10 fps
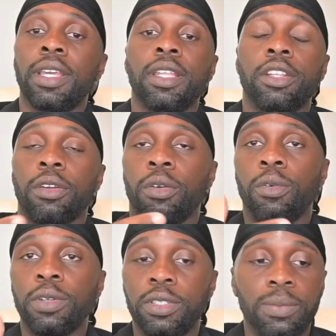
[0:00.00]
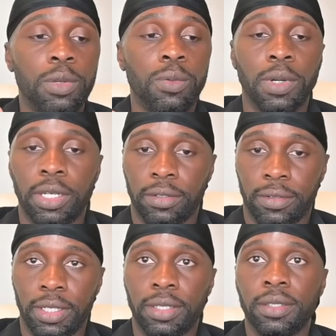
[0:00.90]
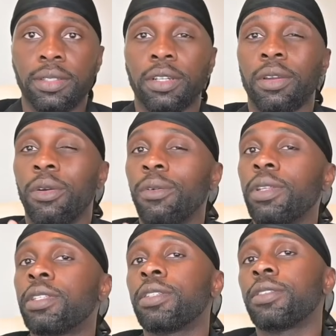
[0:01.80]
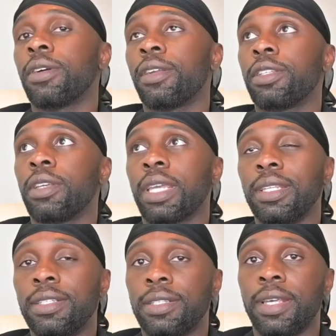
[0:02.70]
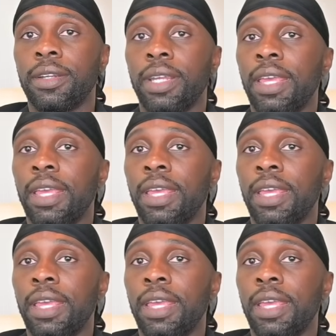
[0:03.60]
They're going to be wondering, they're going to start to consider